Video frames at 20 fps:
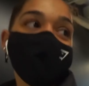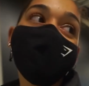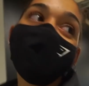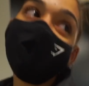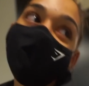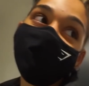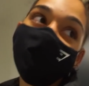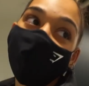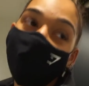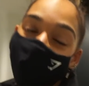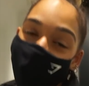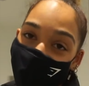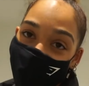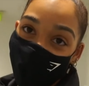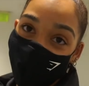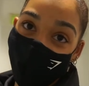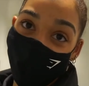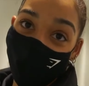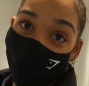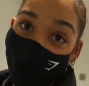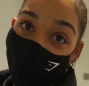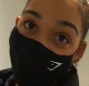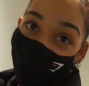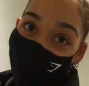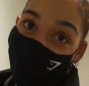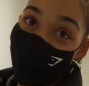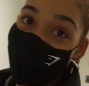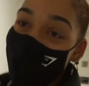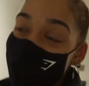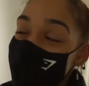you guys to the kitchen
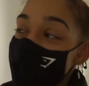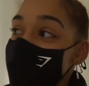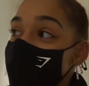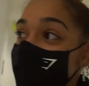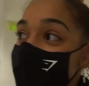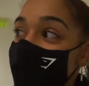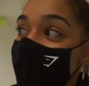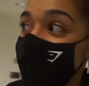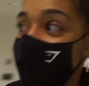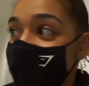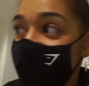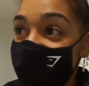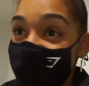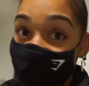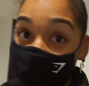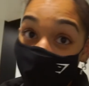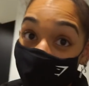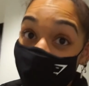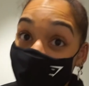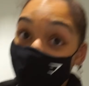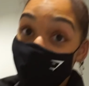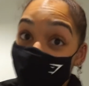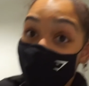because they have some good